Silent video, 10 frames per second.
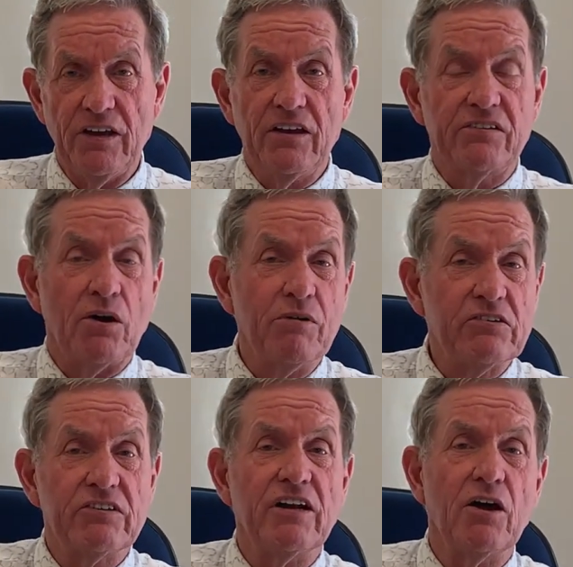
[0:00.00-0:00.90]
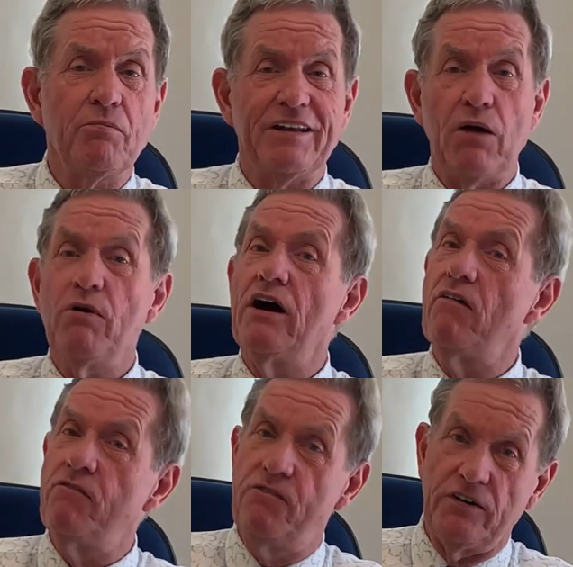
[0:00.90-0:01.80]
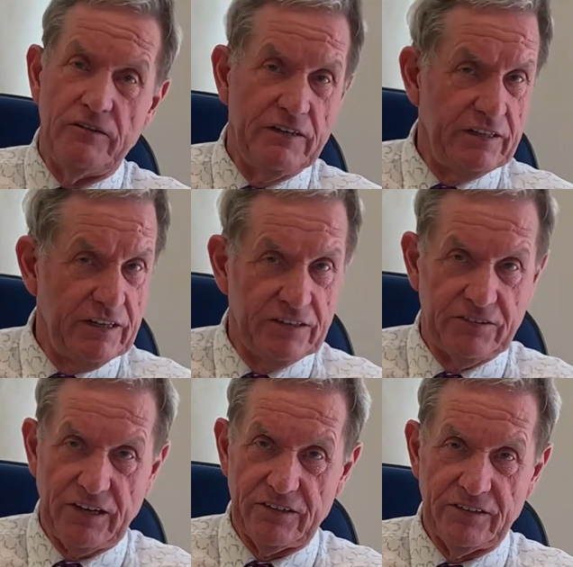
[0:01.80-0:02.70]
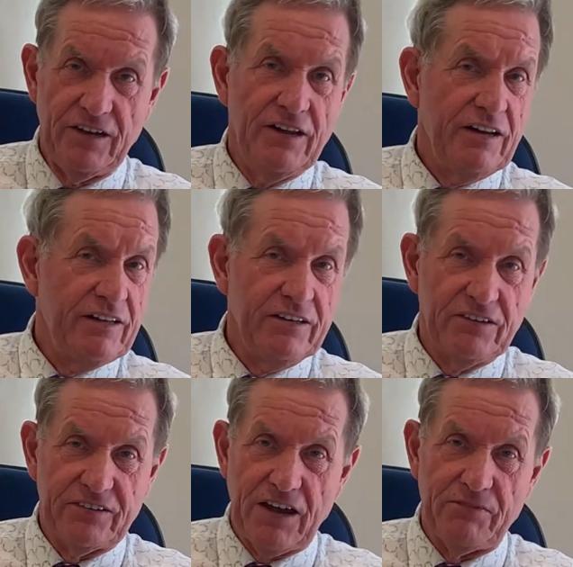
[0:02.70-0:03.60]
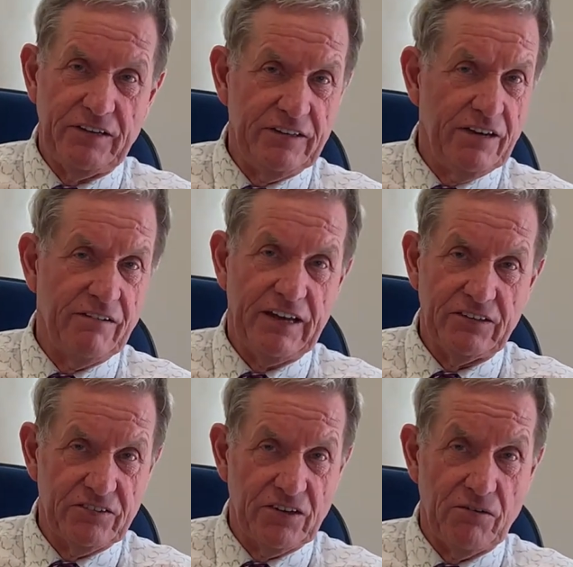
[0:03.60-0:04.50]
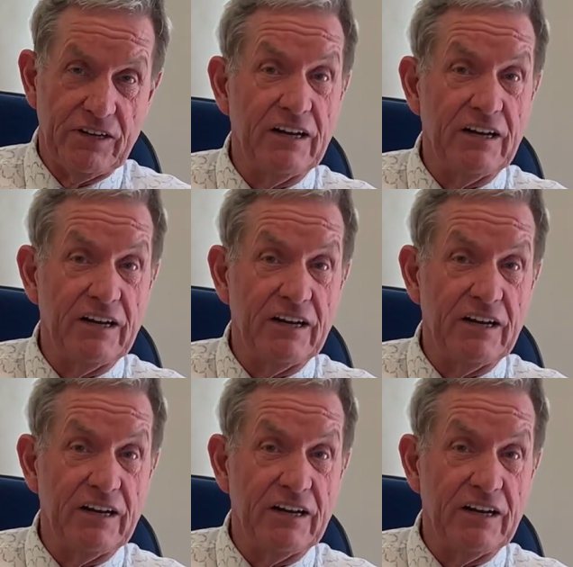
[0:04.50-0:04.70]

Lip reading: So we're still open there. We are full in year 6, in year 7, in year 8 and so on.